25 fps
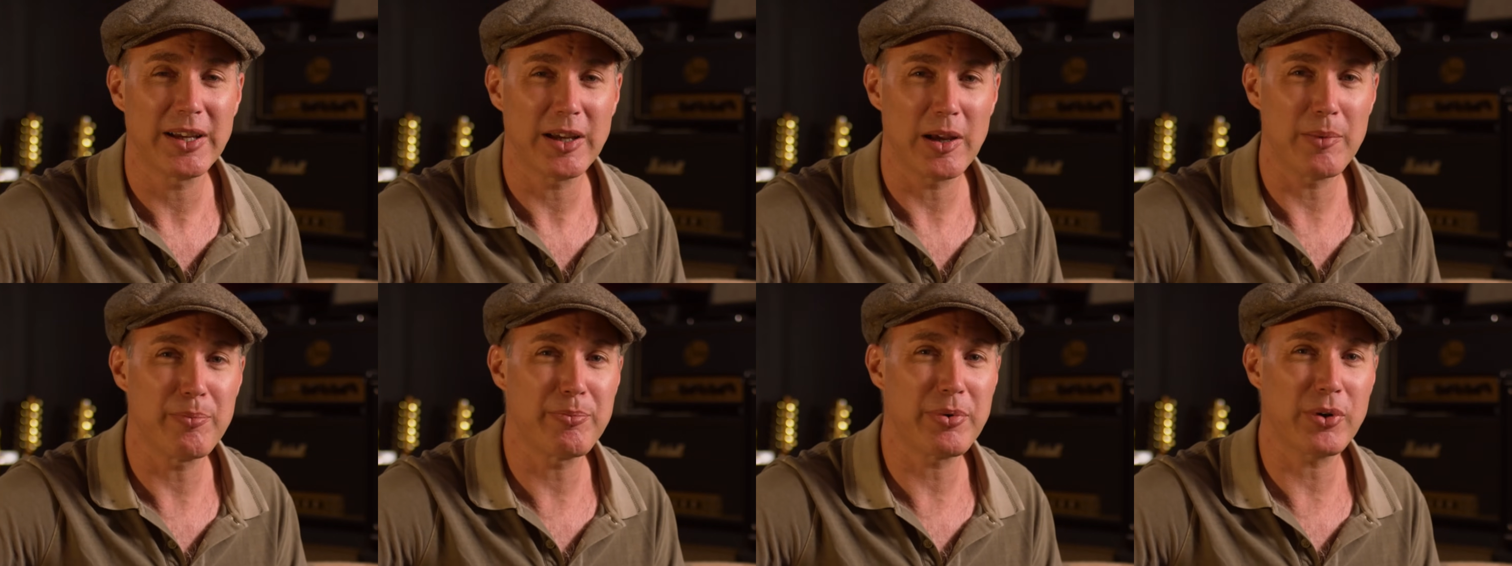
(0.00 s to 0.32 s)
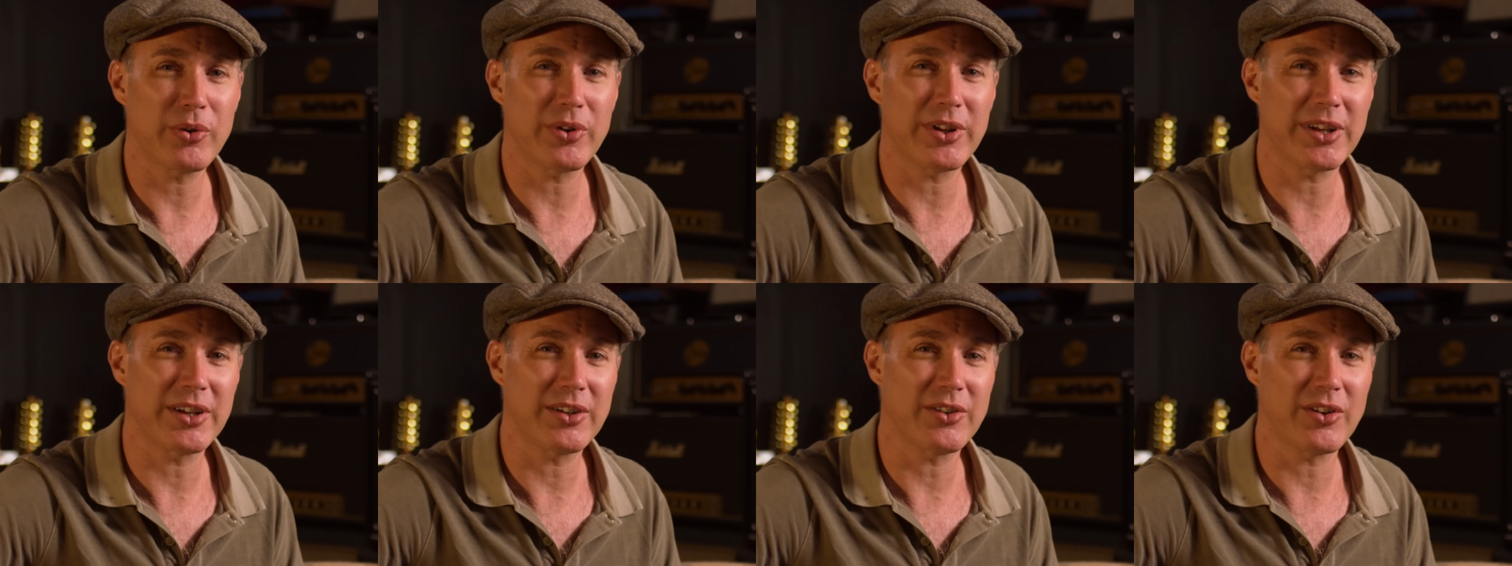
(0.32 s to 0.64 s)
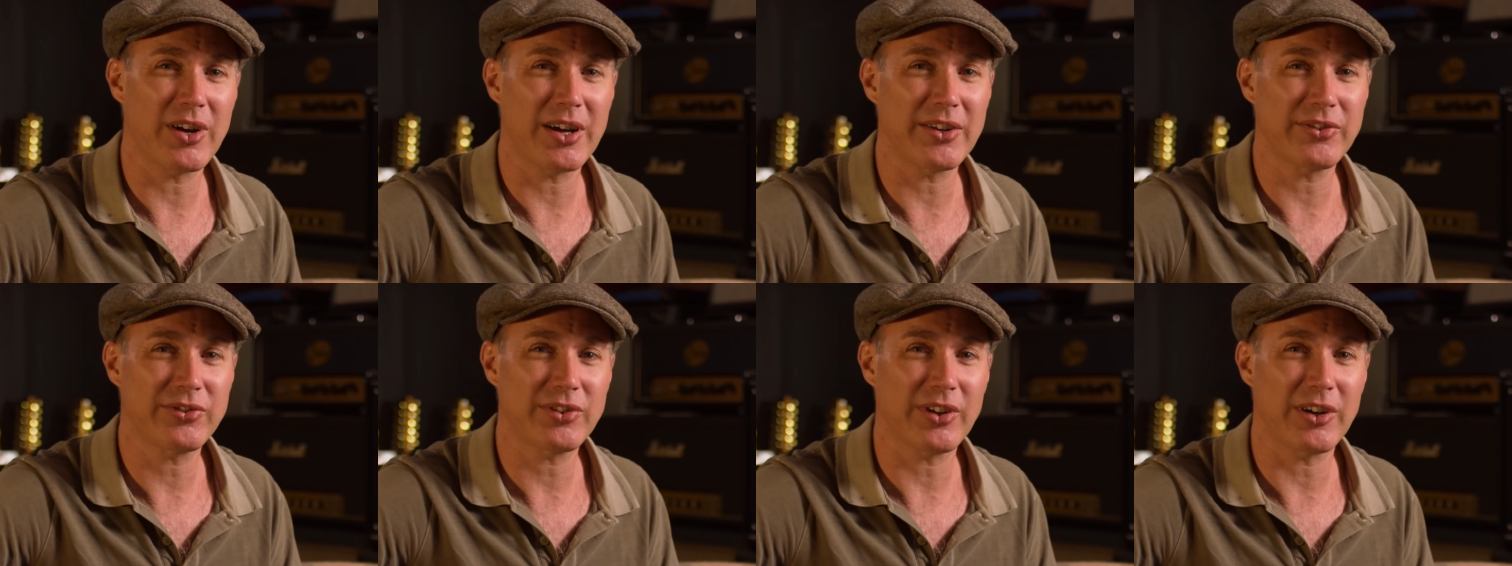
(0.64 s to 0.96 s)
and building a
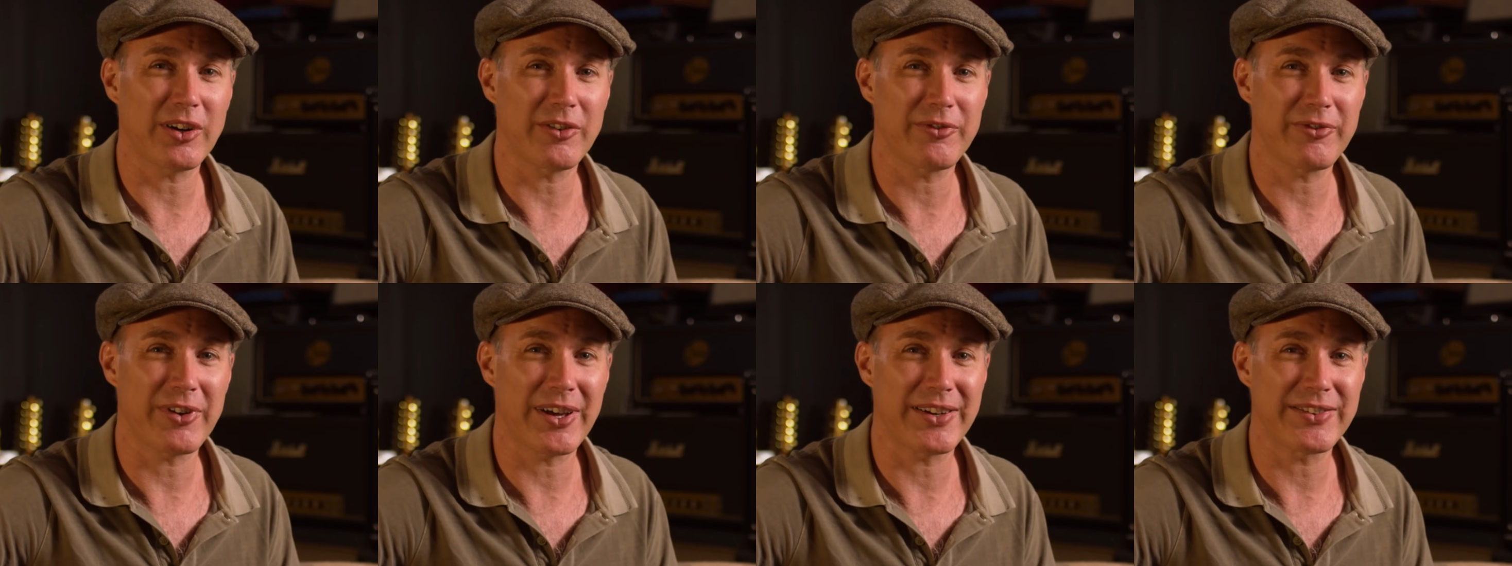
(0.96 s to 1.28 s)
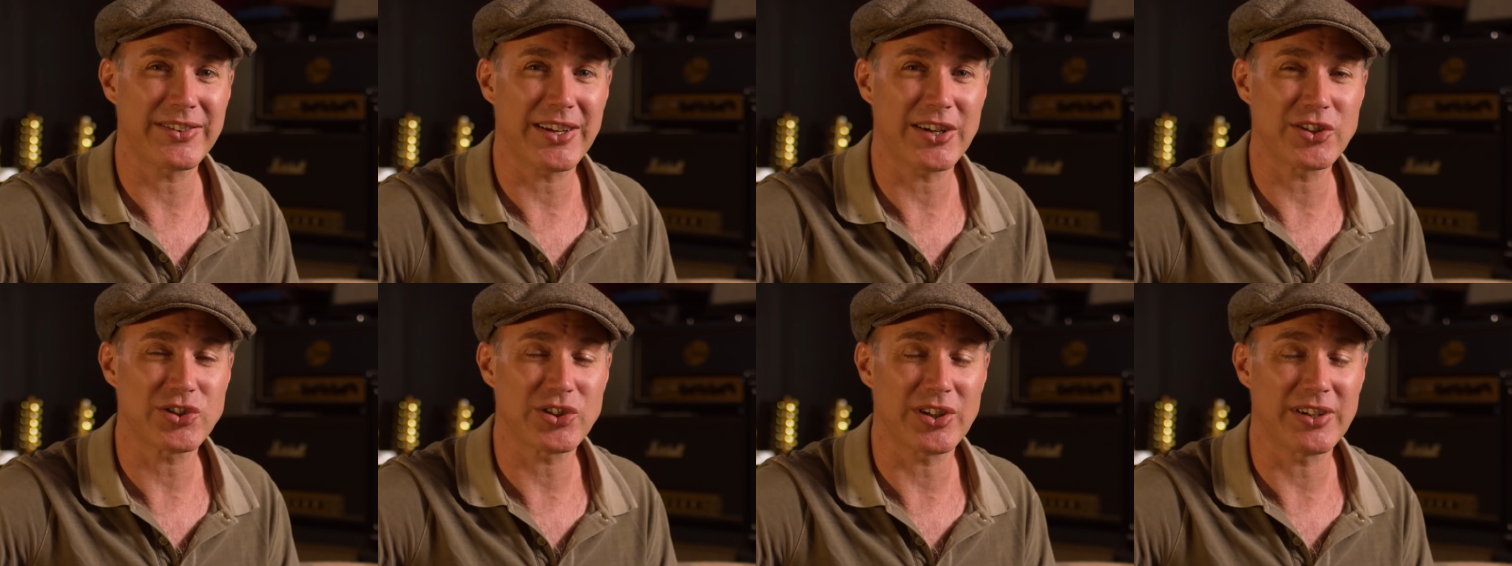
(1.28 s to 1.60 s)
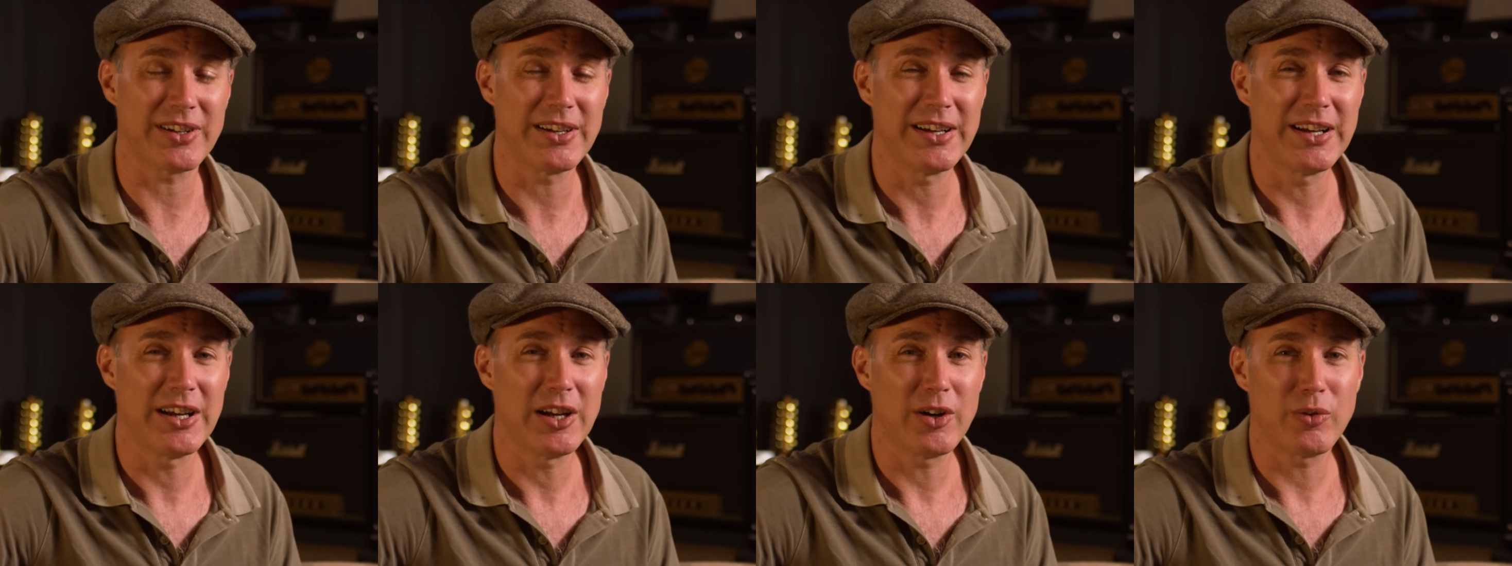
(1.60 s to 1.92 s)
nice solid
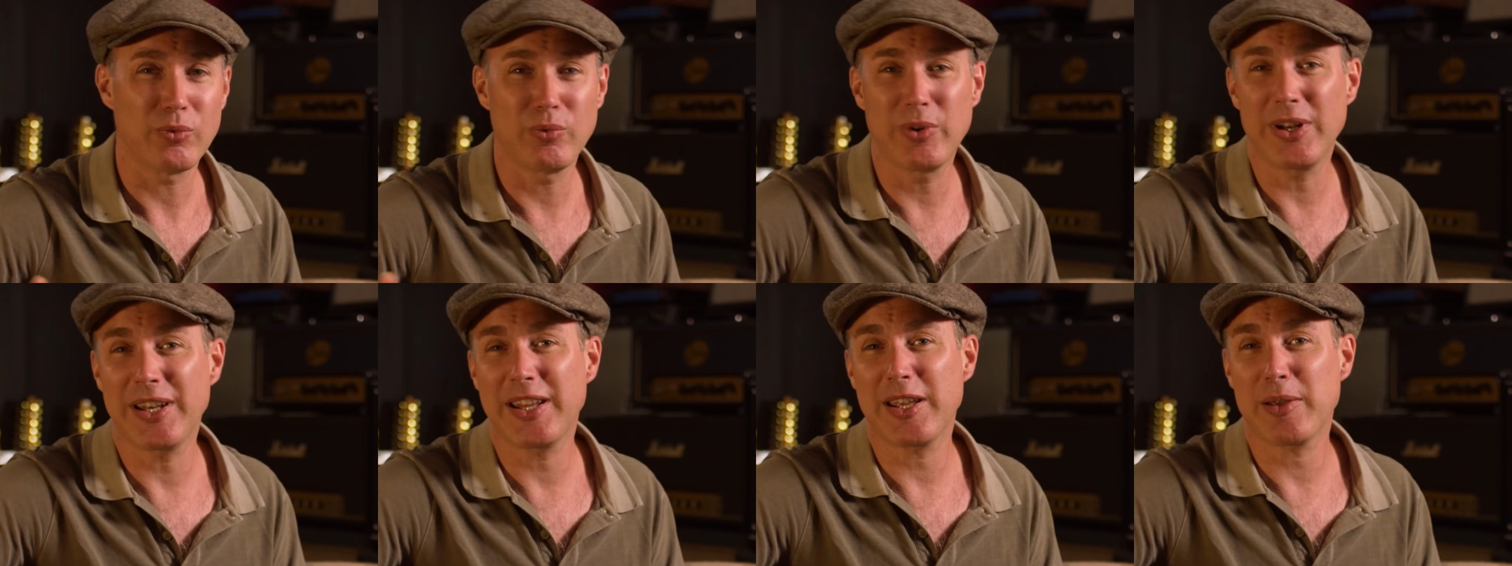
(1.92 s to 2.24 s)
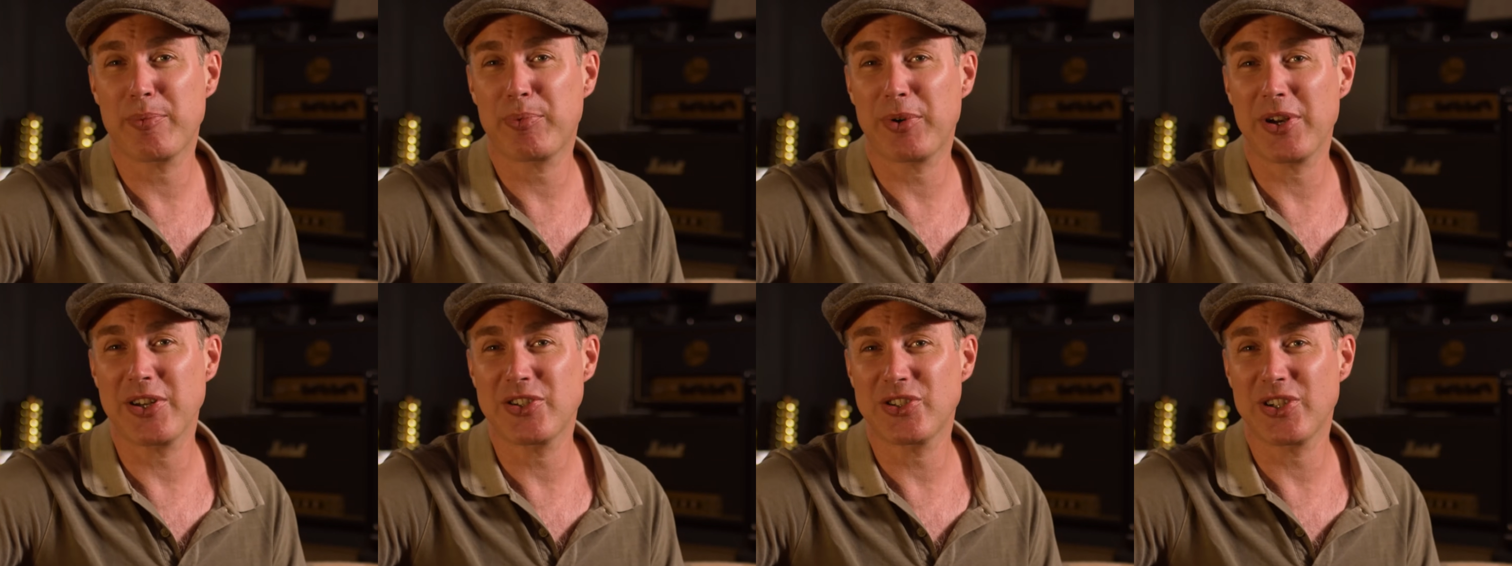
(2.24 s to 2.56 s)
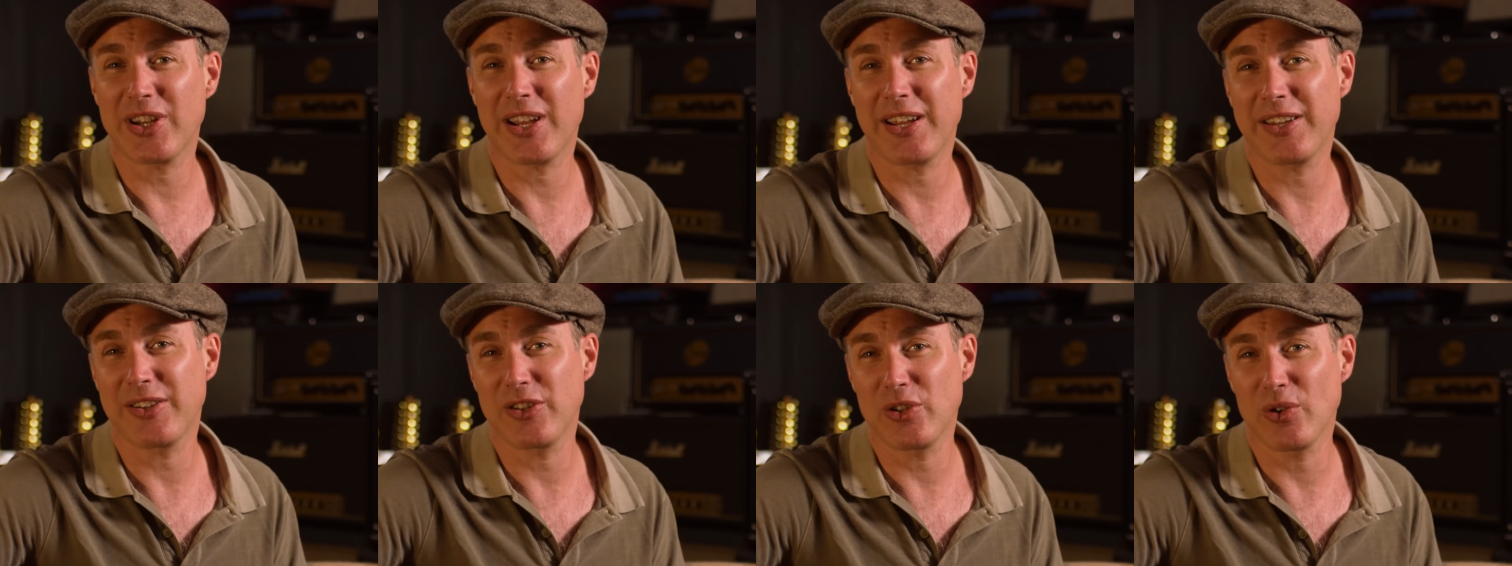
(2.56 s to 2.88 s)
foundation. Really
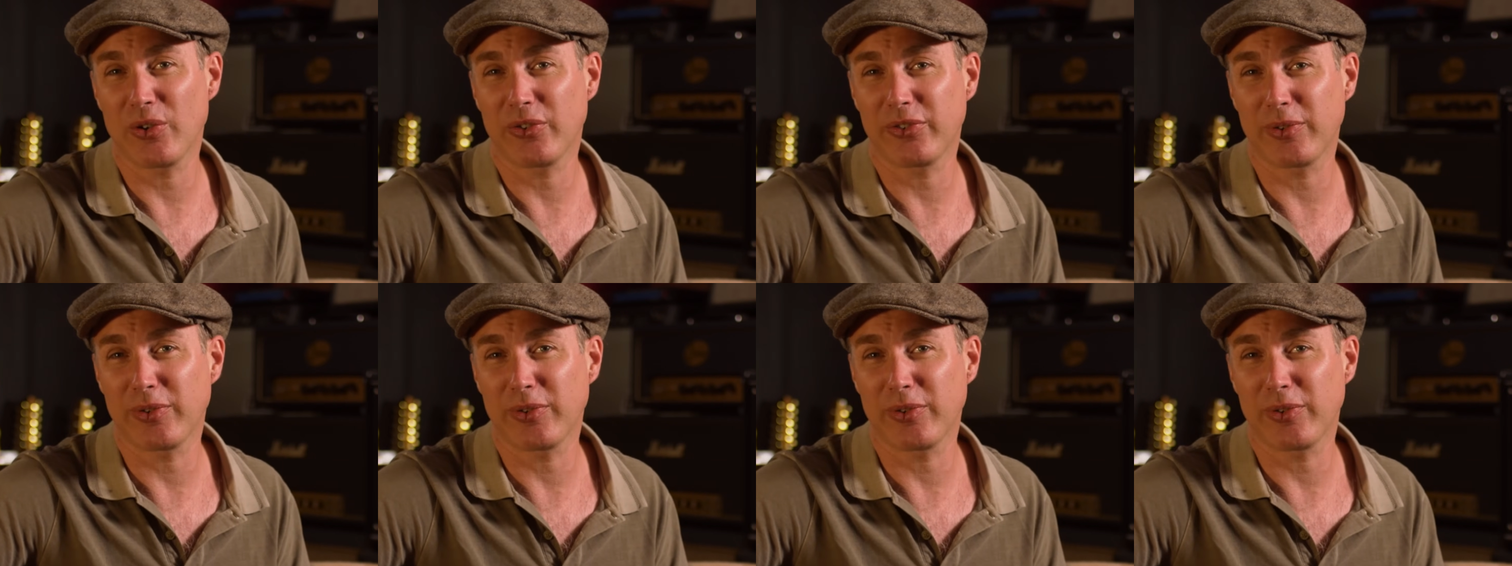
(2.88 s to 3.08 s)
appreciate your